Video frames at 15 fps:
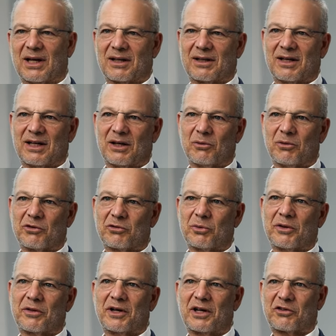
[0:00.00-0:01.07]
lengthening was
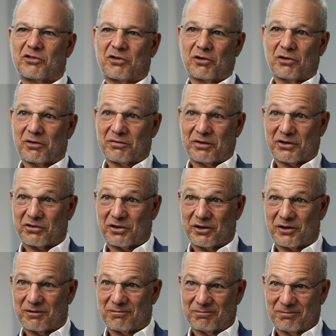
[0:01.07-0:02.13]
with an external
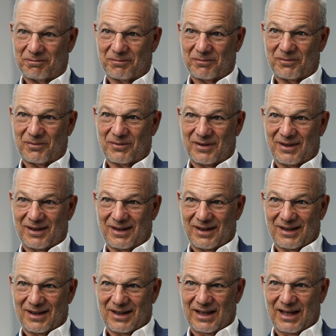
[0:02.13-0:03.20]
fixator.
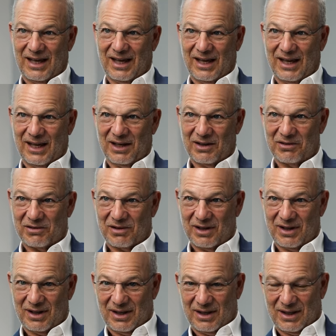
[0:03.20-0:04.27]
And
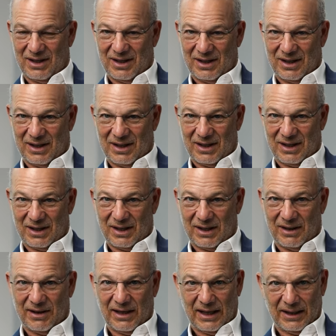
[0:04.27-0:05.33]

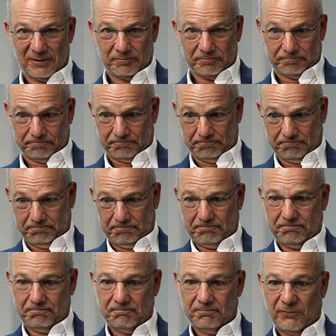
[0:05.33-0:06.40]
then
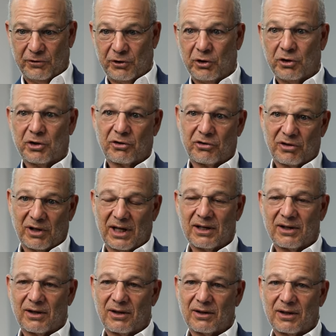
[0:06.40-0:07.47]
a few years
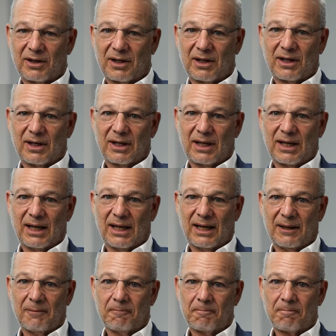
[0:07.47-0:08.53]
later,
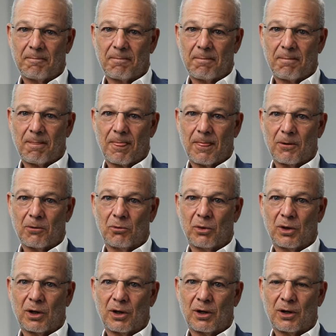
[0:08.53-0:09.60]
um,
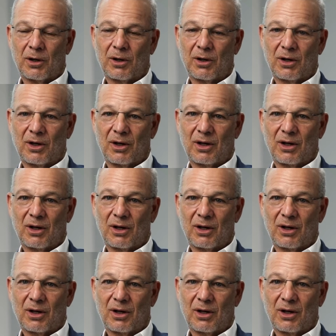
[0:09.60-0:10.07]
were